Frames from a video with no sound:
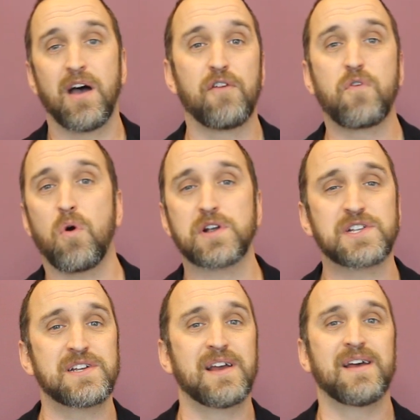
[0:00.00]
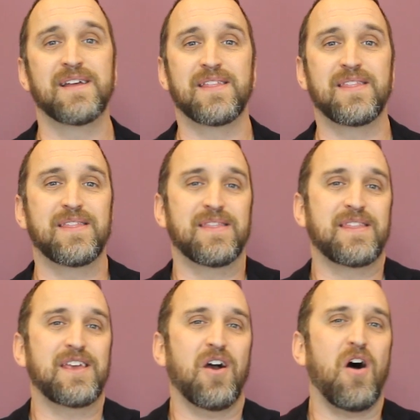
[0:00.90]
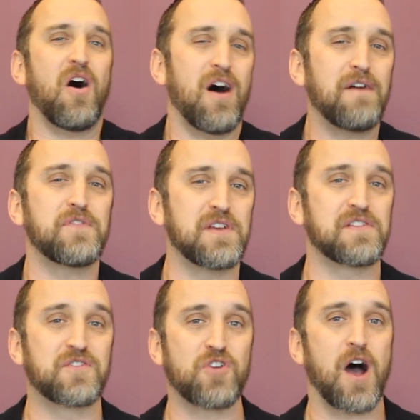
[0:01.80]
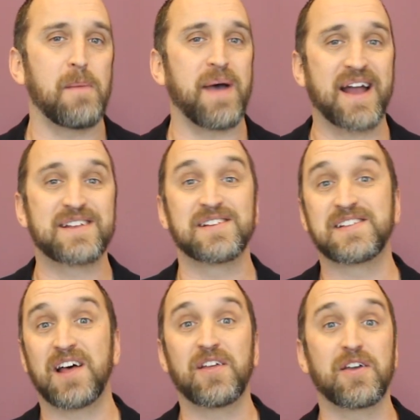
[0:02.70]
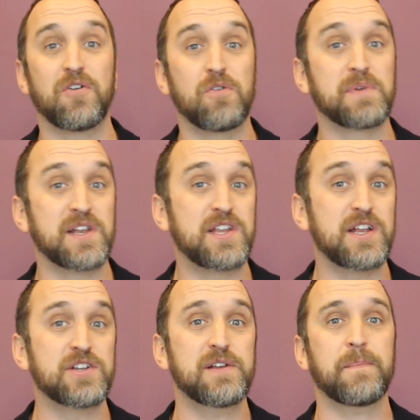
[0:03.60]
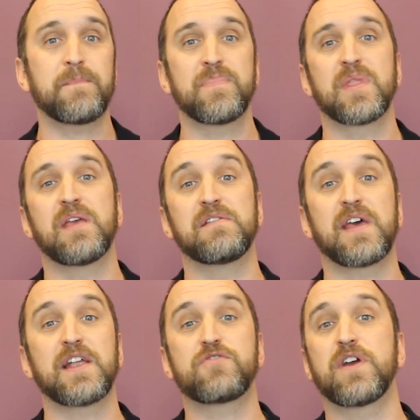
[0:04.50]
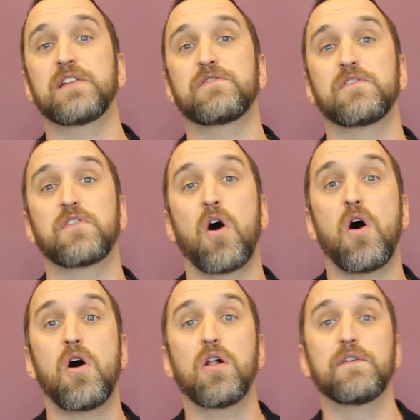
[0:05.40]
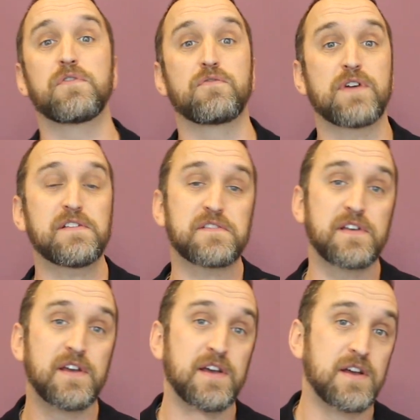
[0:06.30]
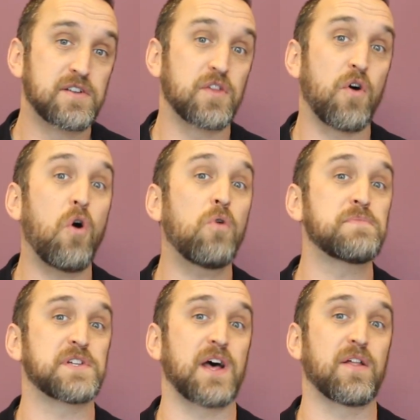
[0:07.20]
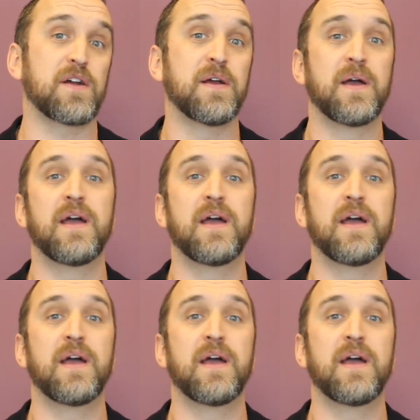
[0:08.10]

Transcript: Of course, the obvious drawback to selling a home contingent is that it transfers all of the risk to the home seller,